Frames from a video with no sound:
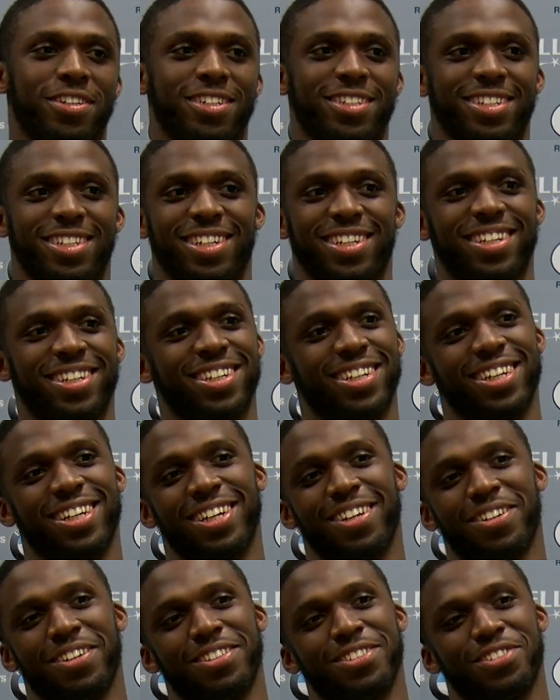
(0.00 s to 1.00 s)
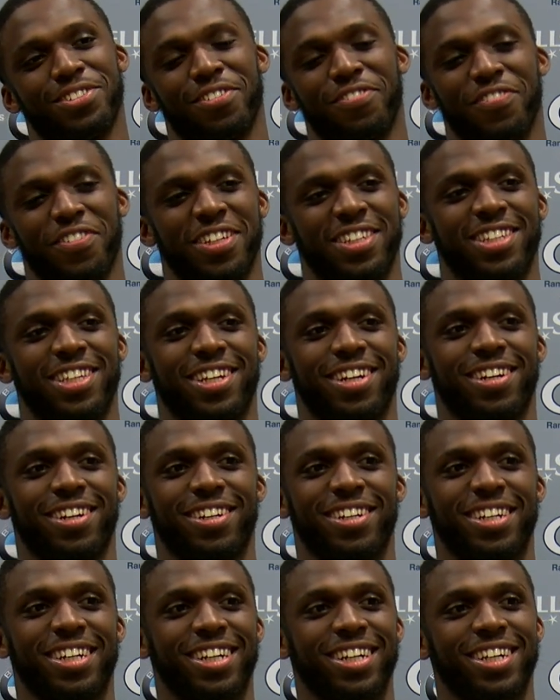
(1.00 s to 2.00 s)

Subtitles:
it. And it's your 5th year.